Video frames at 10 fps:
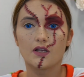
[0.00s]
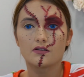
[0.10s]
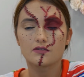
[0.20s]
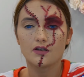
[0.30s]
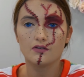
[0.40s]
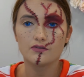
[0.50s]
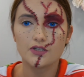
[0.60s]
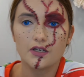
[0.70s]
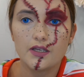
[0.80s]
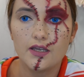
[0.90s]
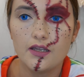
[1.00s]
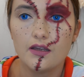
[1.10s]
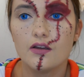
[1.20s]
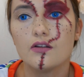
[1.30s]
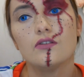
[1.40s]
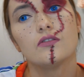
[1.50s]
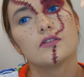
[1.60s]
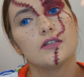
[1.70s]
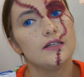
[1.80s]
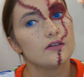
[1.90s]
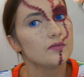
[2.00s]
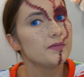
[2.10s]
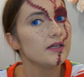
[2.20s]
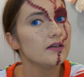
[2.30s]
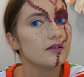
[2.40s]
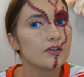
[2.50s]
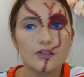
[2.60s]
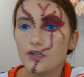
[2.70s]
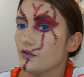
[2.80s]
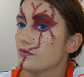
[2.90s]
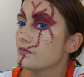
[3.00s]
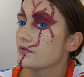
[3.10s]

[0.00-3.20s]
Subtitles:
So Chucky looks a little bit cute.